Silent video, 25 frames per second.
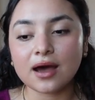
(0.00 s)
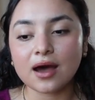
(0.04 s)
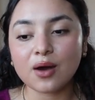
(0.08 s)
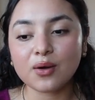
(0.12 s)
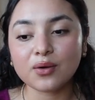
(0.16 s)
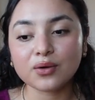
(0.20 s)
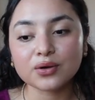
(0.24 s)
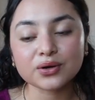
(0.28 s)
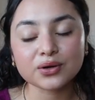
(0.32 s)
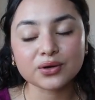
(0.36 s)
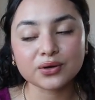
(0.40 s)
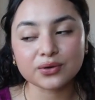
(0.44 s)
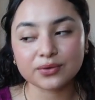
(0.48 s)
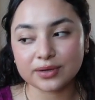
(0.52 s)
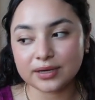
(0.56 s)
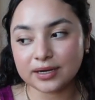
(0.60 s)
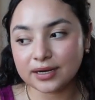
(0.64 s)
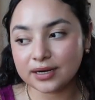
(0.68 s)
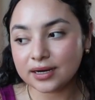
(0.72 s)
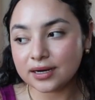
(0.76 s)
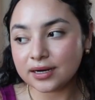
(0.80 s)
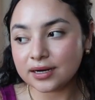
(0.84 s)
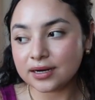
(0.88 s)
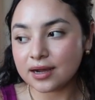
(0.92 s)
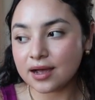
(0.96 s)
or
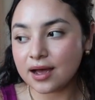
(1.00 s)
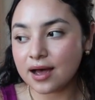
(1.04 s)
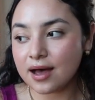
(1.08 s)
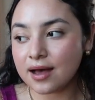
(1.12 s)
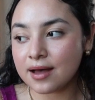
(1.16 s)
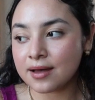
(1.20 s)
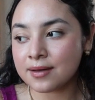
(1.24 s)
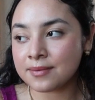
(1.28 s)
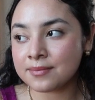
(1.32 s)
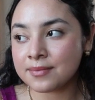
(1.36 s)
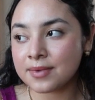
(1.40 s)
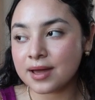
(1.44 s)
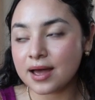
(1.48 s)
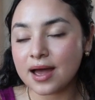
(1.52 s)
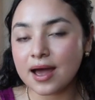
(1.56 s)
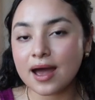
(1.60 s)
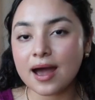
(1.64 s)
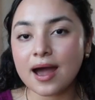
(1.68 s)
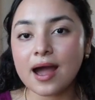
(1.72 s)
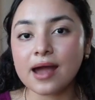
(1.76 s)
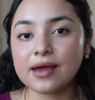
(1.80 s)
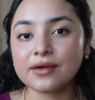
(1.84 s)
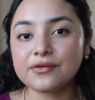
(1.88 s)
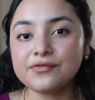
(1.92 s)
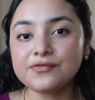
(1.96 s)
career.
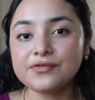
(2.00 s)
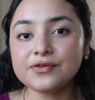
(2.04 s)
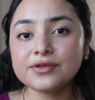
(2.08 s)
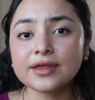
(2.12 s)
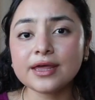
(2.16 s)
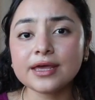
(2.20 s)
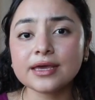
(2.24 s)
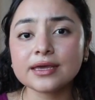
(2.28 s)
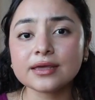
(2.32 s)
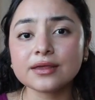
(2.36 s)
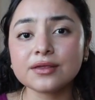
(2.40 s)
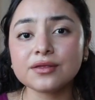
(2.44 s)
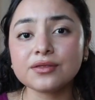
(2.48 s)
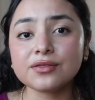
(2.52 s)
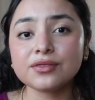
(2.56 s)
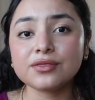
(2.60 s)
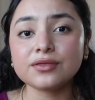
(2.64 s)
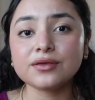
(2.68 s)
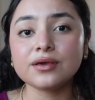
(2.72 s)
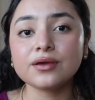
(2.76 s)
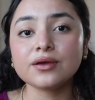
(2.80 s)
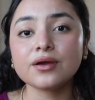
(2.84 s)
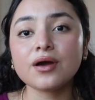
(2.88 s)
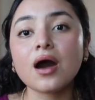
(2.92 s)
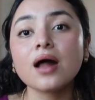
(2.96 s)
I feel like
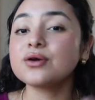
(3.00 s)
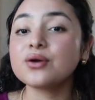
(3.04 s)
the